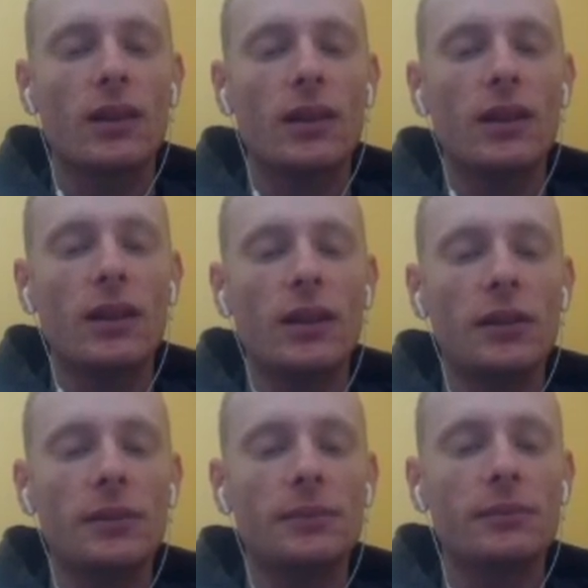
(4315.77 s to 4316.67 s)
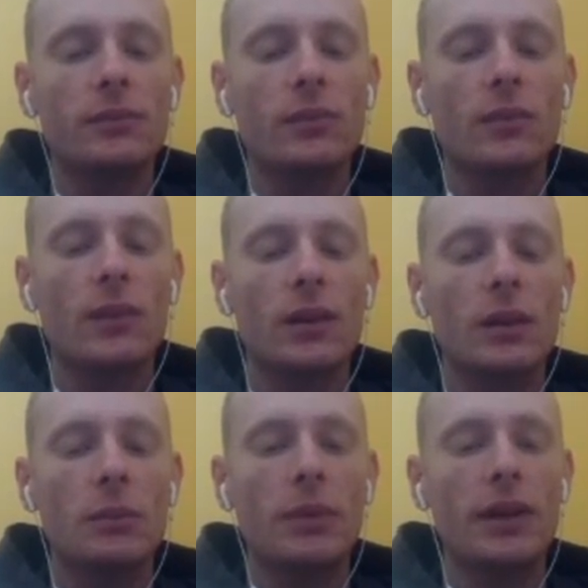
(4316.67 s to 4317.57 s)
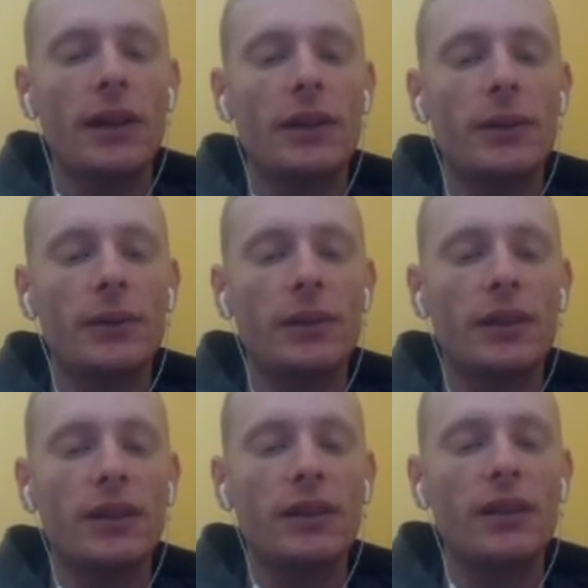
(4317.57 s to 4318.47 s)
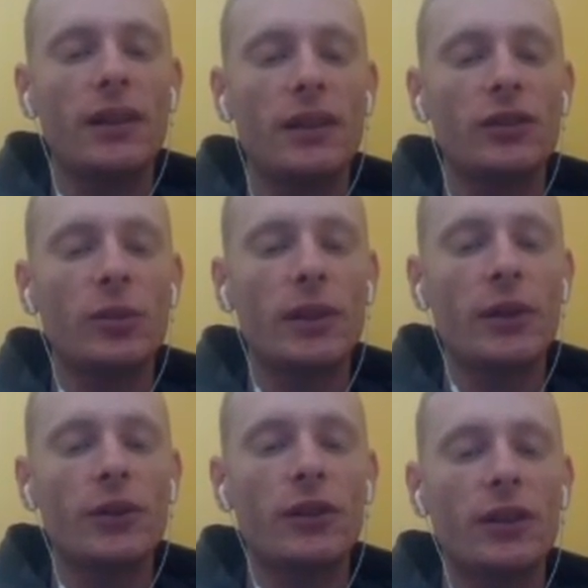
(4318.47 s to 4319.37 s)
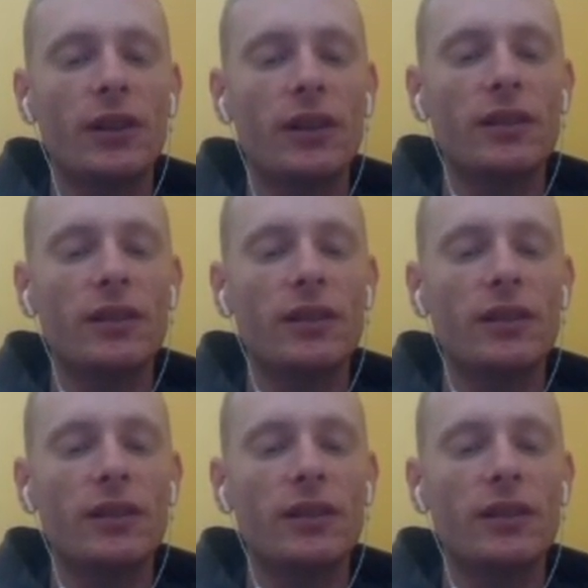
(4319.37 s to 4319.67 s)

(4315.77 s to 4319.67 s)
Um, but now, he's eating so many Yoshi cookies